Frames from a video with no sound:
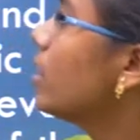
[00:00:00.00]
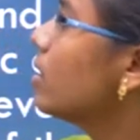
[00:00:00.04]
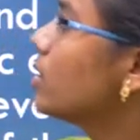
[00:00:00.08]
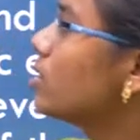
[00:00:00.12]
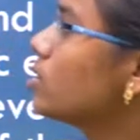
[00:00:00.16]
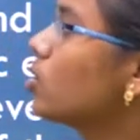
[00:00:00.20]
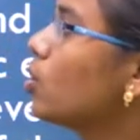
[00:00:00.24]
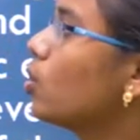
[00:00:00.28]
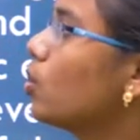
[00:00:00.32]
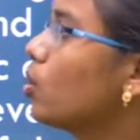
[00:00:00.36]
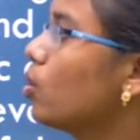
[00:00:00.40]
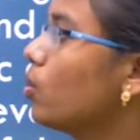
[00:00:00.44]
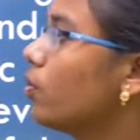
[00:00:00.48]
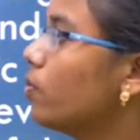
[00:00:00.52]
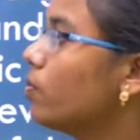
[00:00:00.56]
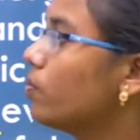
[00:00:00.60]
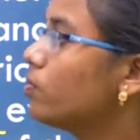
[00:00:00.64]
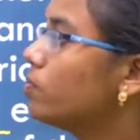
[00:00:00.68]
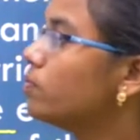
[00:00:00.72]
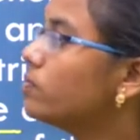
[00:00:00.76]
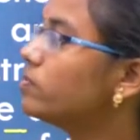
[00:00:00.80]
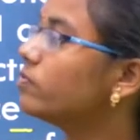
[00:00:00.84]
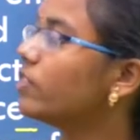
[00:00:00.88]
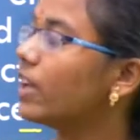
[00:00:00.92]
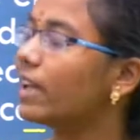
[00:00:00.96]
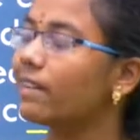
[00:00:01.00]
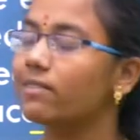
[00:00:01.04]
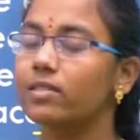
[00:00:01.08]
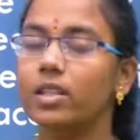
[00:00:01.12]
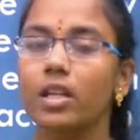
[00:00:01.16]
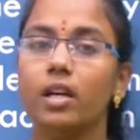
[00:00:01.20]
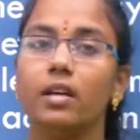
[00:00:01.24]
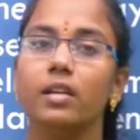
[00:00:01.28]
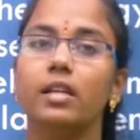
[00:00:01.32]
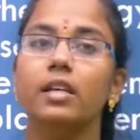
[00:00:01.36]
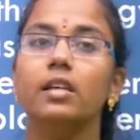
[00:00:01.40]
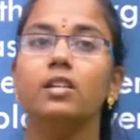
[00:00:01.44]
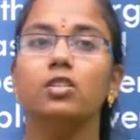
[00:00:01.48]
So wave
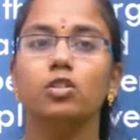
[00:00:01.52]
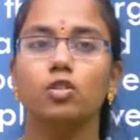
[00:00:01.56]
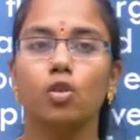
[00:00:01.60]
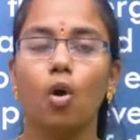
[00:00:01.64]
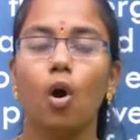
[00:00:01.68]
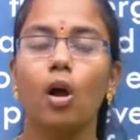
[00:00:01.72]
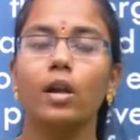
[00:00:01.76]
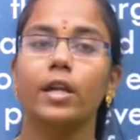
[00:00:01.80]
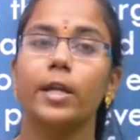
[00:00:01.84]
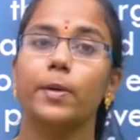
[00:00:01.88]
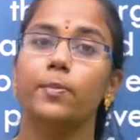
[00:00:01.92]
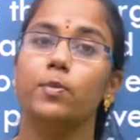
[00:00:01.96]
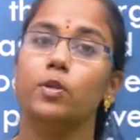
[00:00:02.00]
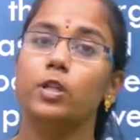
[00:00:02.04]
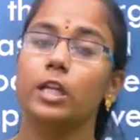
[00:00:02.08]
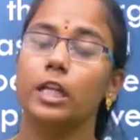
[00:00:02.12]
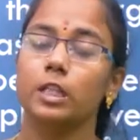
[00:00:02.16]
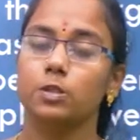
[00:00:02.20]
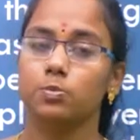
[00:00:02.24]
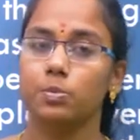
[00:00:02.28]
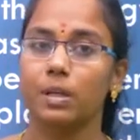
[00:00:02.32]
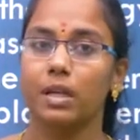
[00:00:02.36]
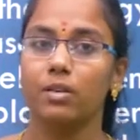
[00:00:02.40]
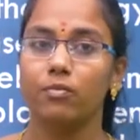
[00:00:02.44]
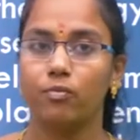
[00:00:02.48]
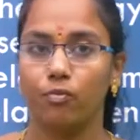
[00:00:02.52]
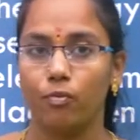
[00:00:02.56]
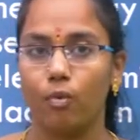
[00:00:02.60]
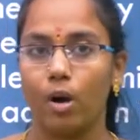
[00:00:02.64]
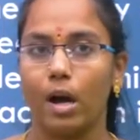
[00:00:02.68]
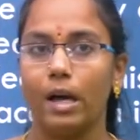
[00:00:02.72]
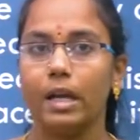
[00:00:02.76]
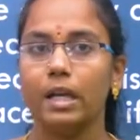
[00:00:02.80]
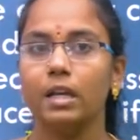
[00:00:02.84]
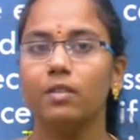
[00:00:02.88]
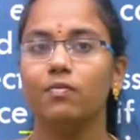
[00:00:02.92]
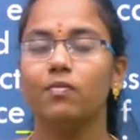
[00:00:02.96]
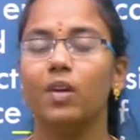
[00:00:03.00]
theory is not able to explain
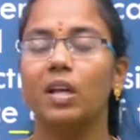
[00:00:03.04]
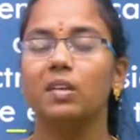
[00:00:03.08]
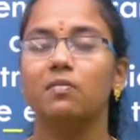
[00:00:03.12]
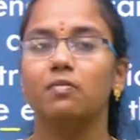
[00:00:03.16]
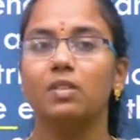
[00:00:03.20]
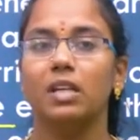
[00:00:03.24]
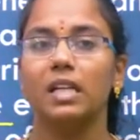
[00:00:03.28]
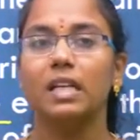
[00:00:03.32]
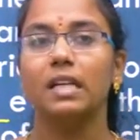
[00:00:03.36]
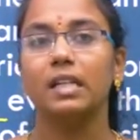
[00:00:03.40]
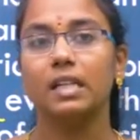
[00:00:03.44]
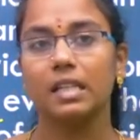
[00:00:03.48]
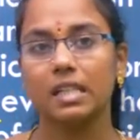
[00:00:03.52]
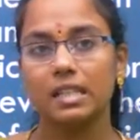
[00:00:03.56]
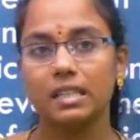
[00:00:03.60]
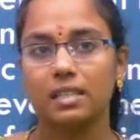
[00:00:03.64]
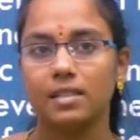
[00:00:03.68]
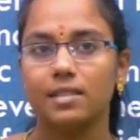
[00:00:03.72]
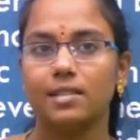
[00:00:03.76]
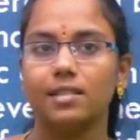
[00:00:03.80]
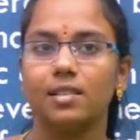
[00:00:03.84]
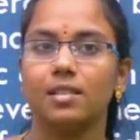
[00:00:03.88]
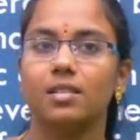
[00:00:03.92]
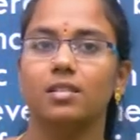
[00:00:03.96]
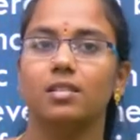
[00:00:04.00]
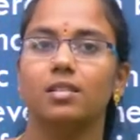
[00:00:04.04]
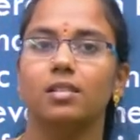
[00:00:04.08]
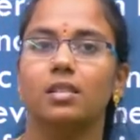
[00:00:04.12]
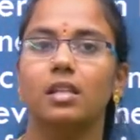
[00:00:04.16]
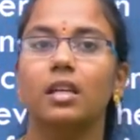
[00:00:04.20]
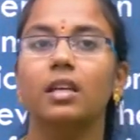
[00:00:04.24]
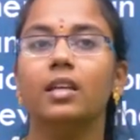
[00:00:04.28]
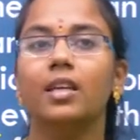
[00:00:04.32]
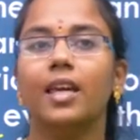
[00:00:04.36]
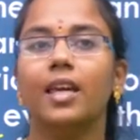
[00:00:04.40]
why when we increase intensity,